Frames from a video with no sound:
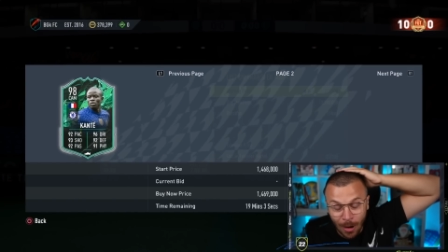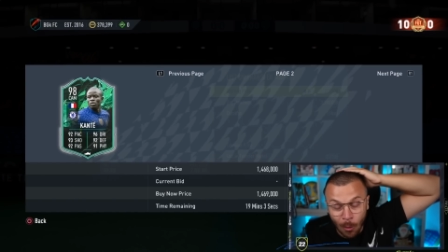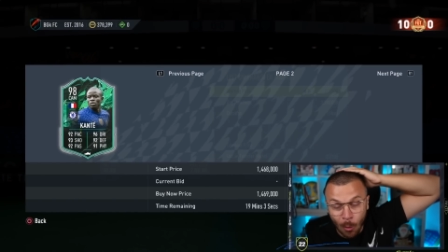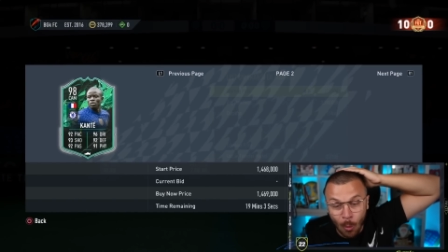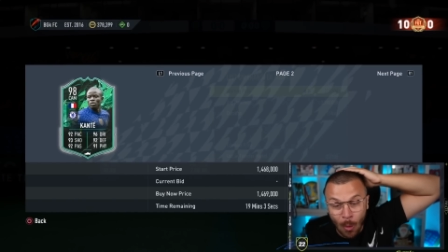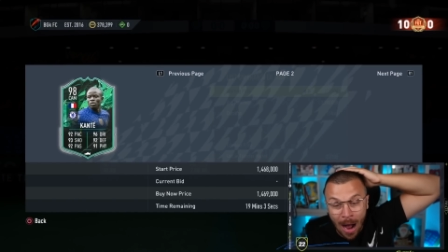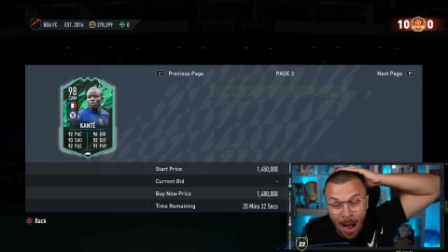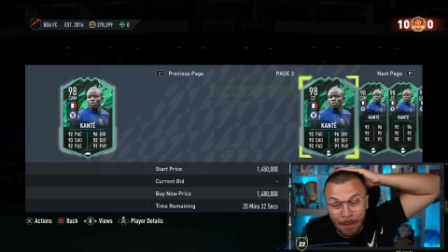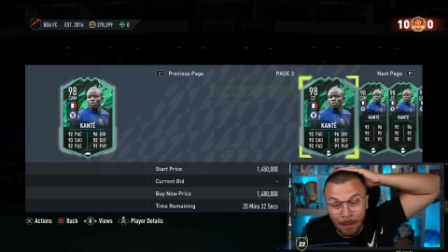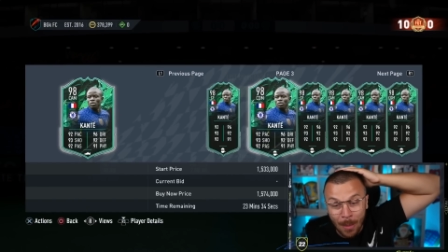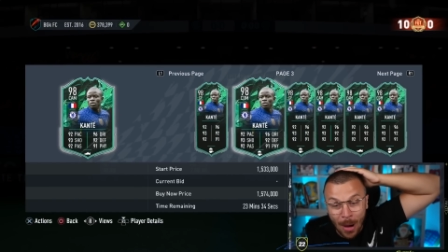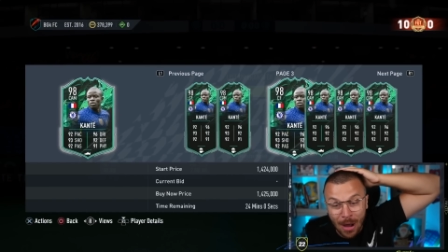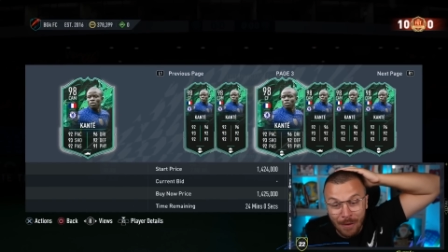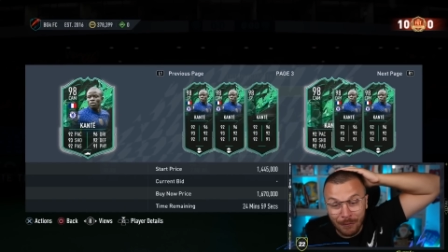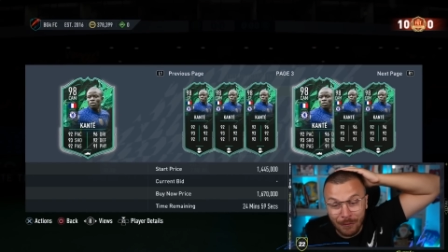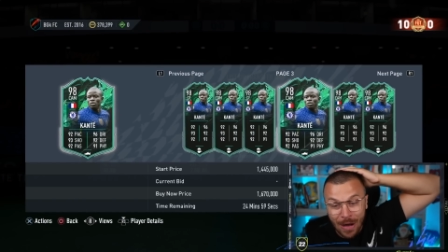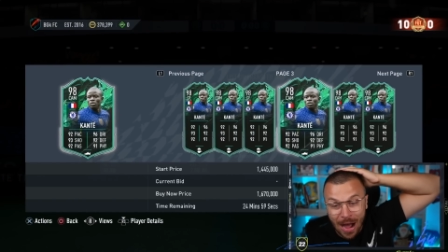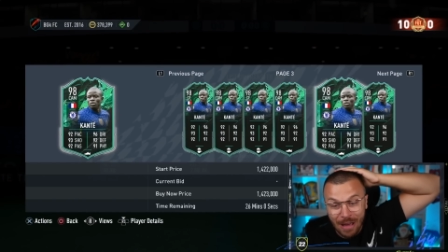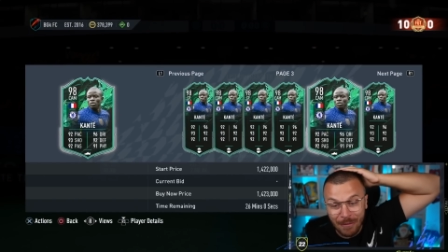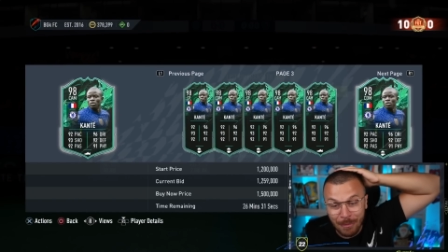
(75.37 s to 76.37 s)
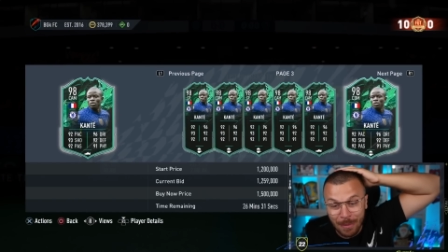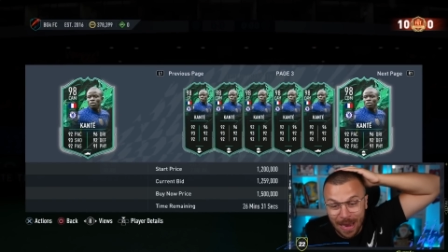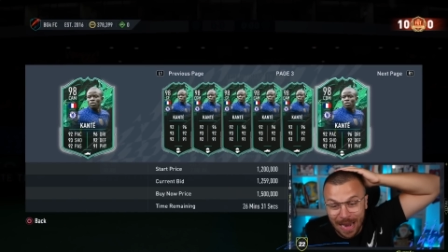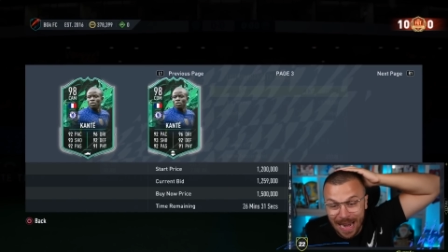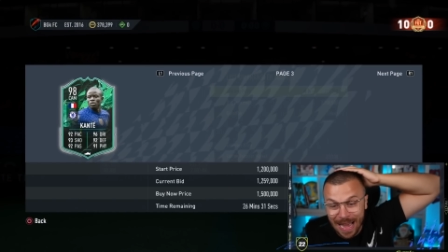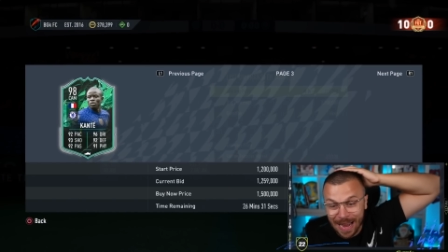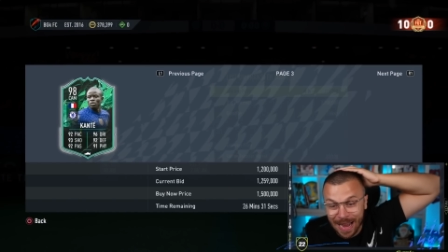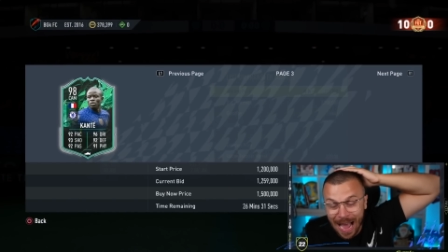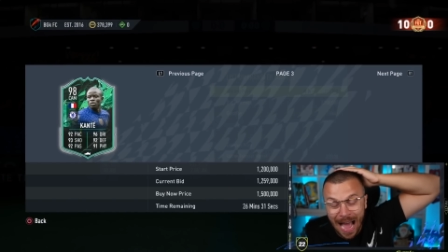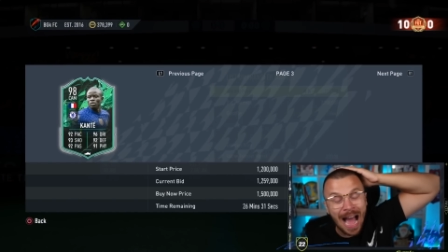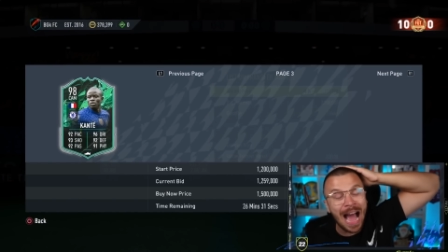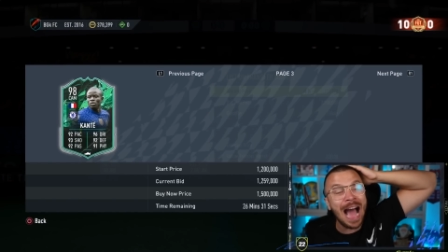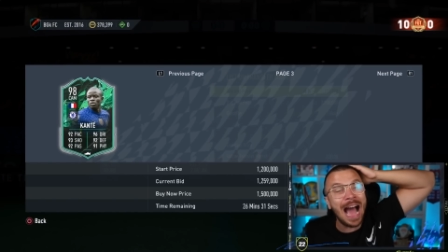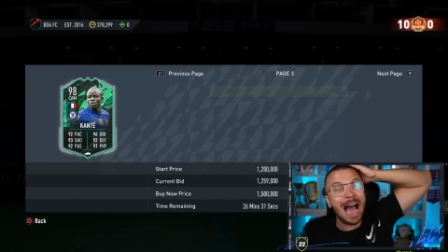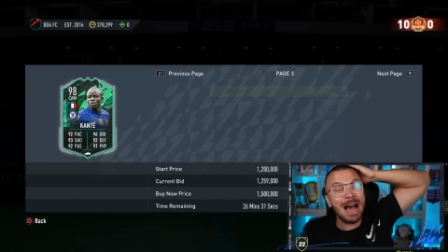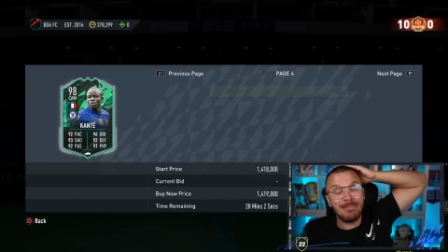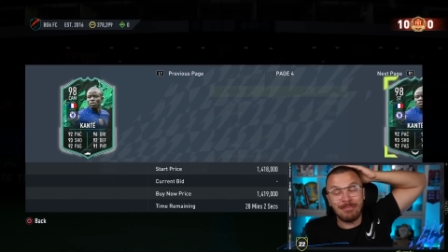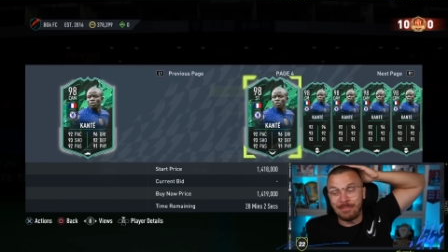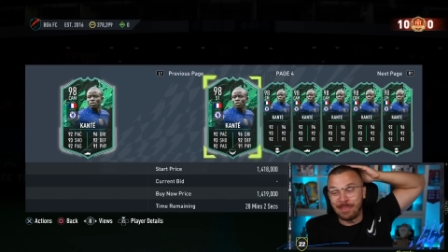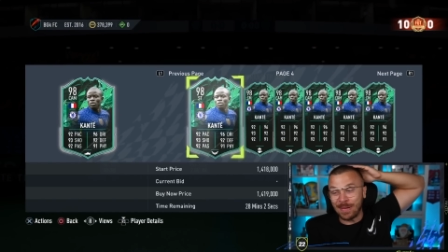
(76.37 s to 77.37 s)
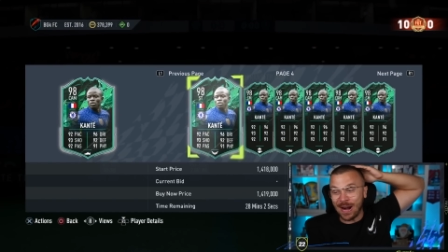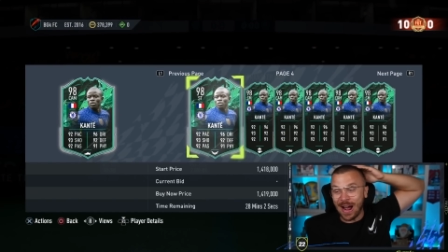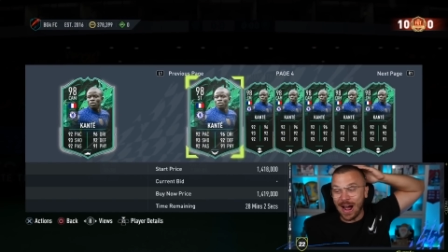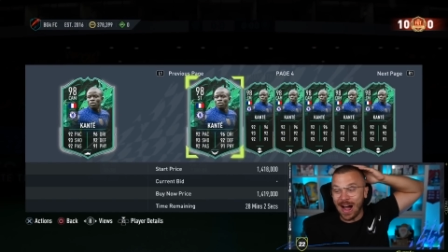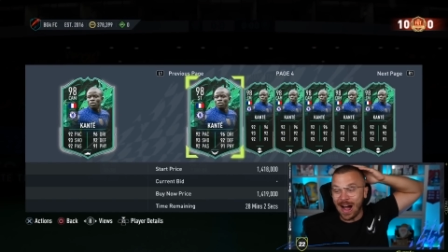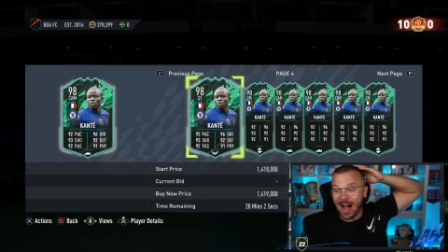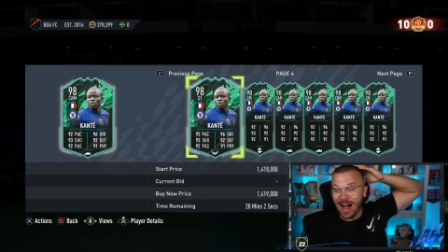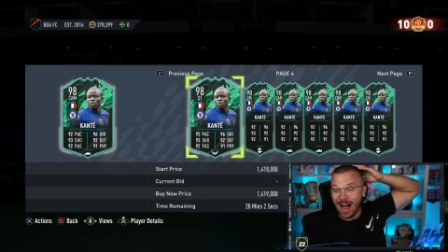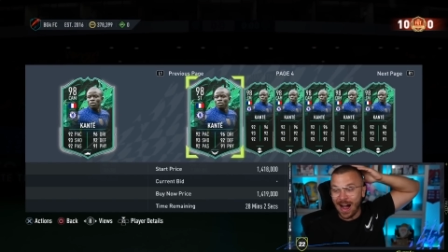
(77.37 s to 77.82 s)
1.5 million! Ah, bro!